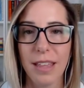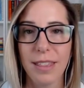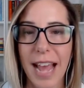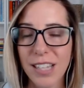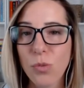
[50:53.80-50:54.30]

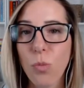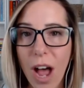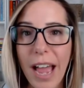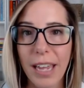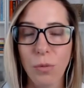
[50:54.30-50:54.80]
That's
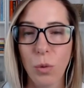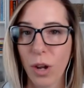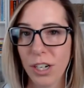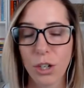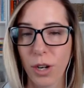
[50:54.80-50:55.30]
why we
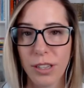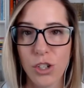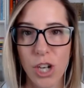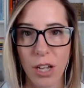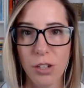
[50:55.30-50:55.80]
wanted to create
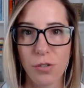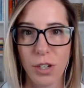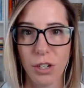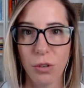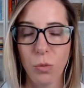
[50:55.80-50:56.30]
this challenge for you.